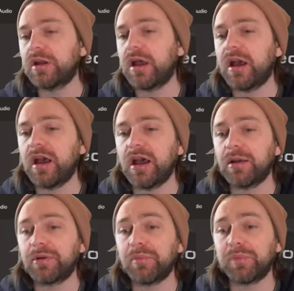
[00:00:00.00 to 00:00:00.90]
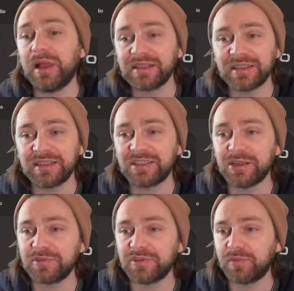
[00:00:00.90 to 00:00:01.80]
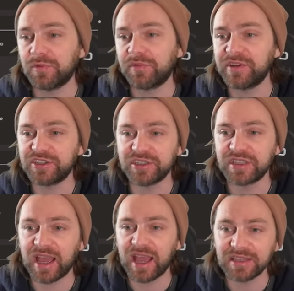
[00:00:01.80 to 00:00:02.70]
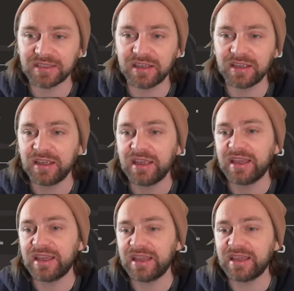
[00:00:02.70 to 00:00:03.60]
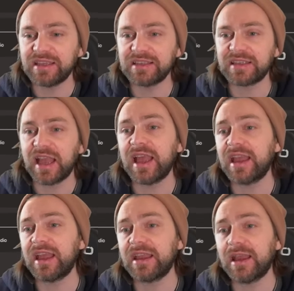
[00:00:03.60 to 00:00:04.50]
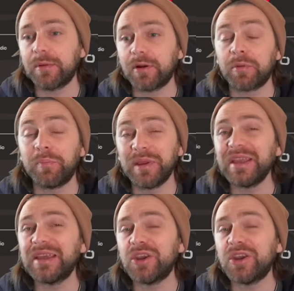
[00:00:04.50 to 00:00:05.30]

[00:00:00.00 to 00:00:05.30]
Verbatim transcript: um, complex in terms of what features that has in it. It is a, a compete and